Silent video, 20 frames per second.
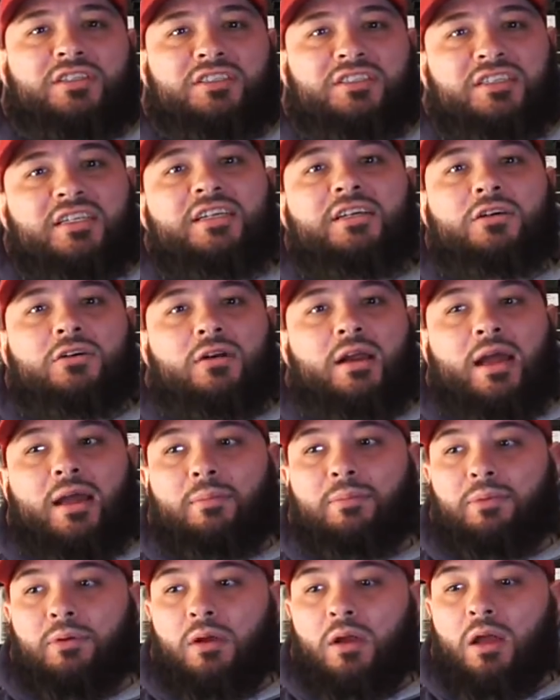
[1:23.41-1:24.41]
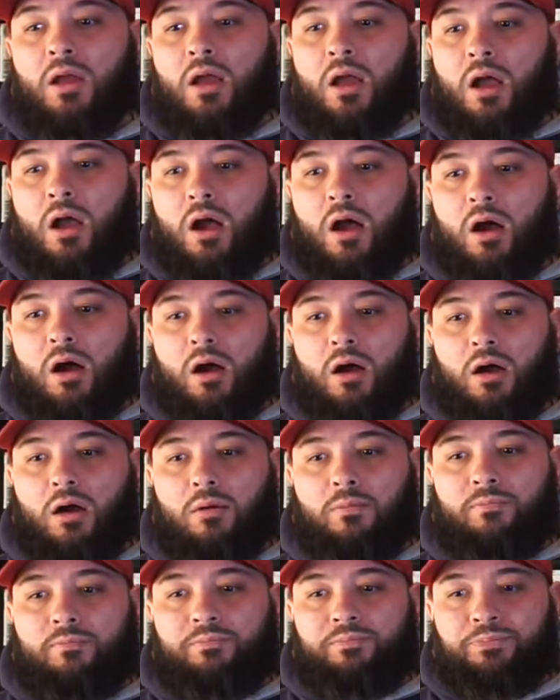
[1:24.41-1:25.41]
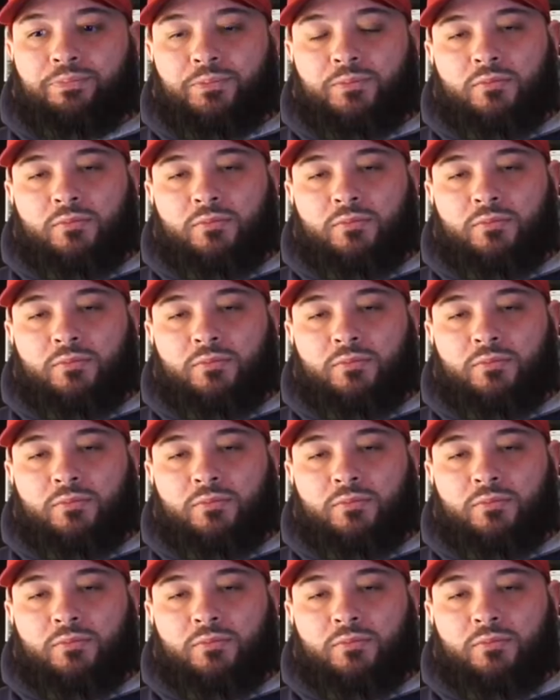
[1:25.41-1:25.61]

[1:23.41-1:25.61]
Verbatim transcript: the sneaker app. Um,